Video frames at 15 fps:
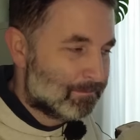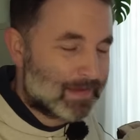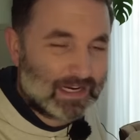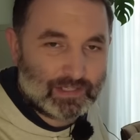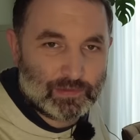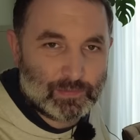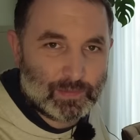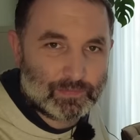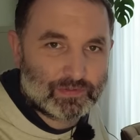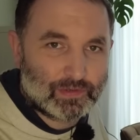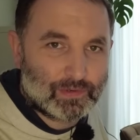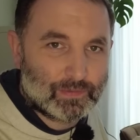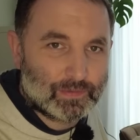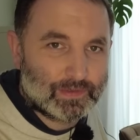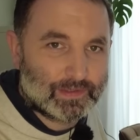maximum.
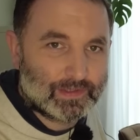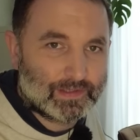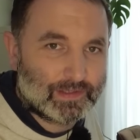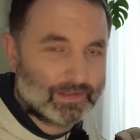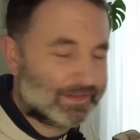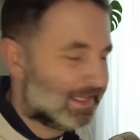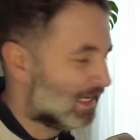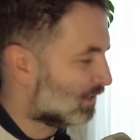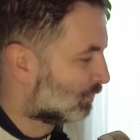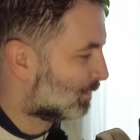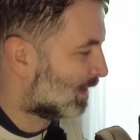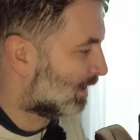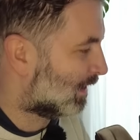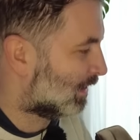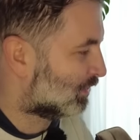So days
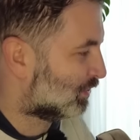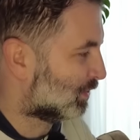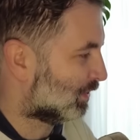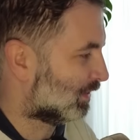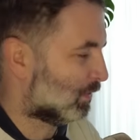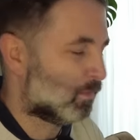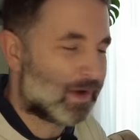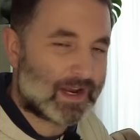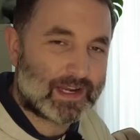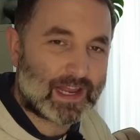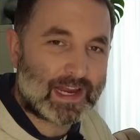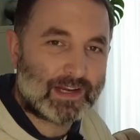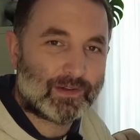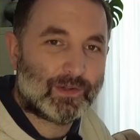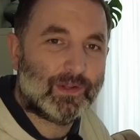where I shot a wide
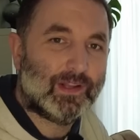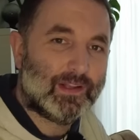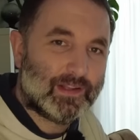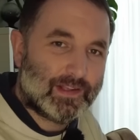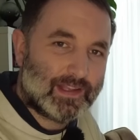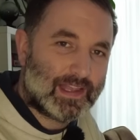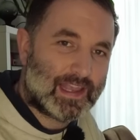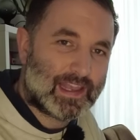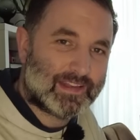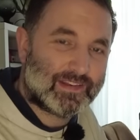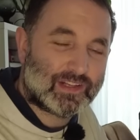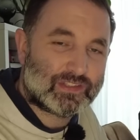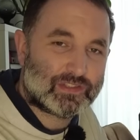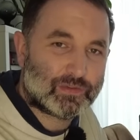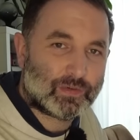angle and
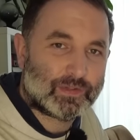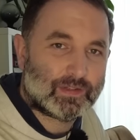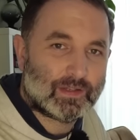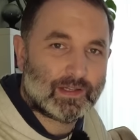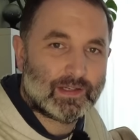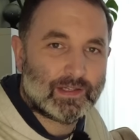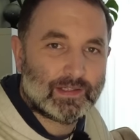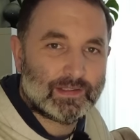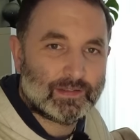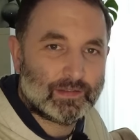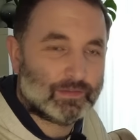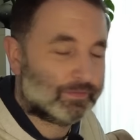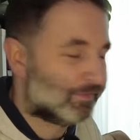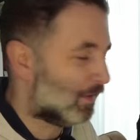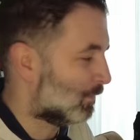I shot a
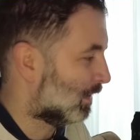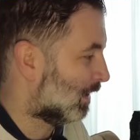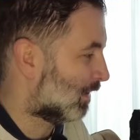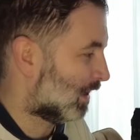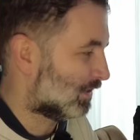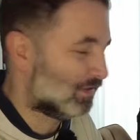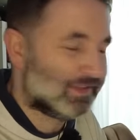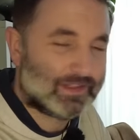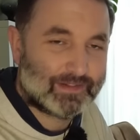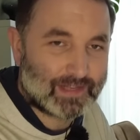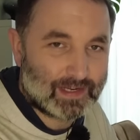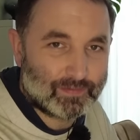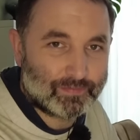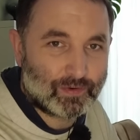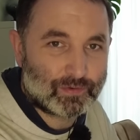very large
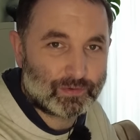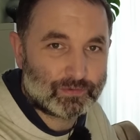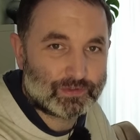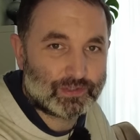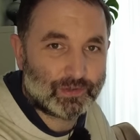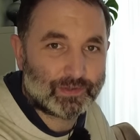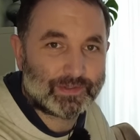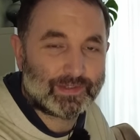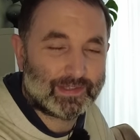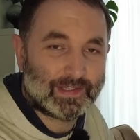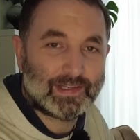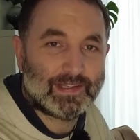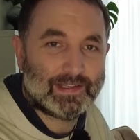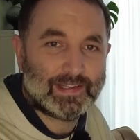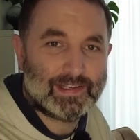telephoto shot
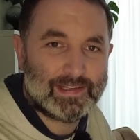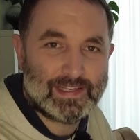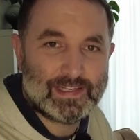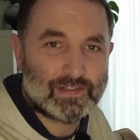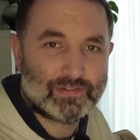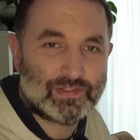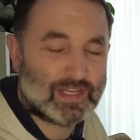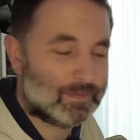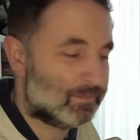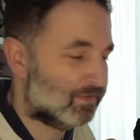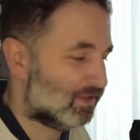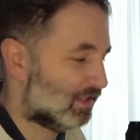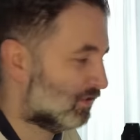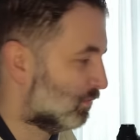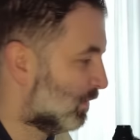in the same
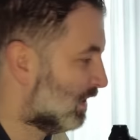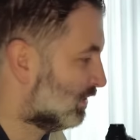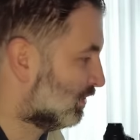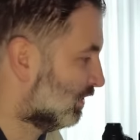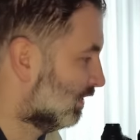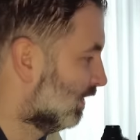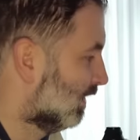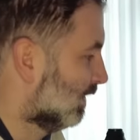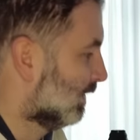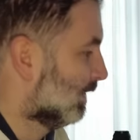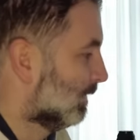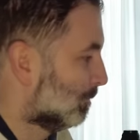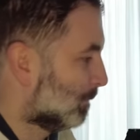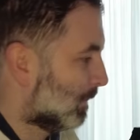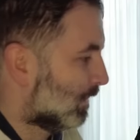situation.
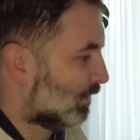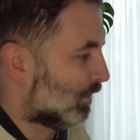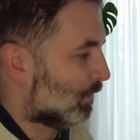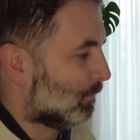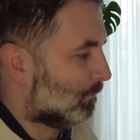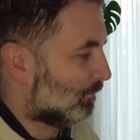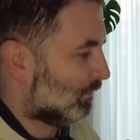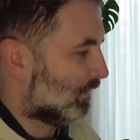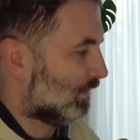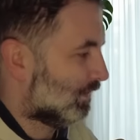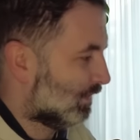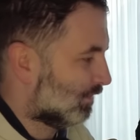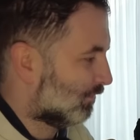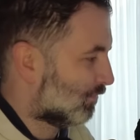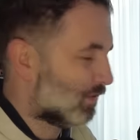So
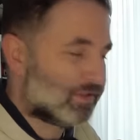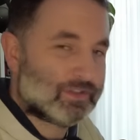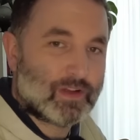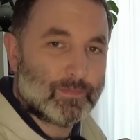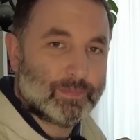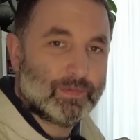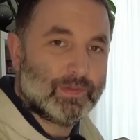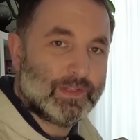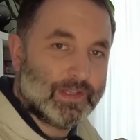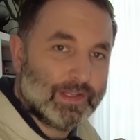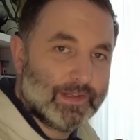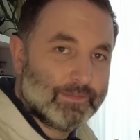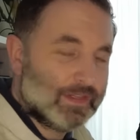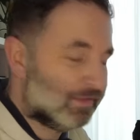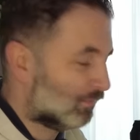for example,
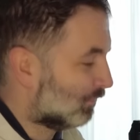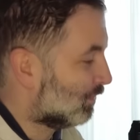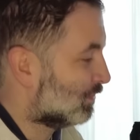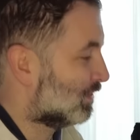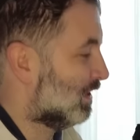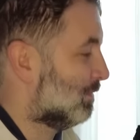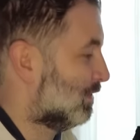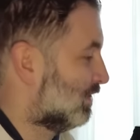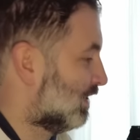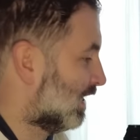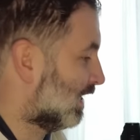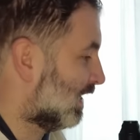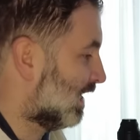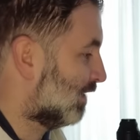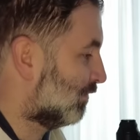this first image
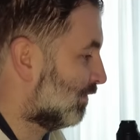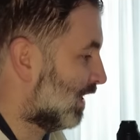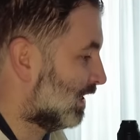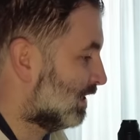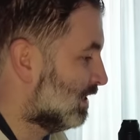that I have right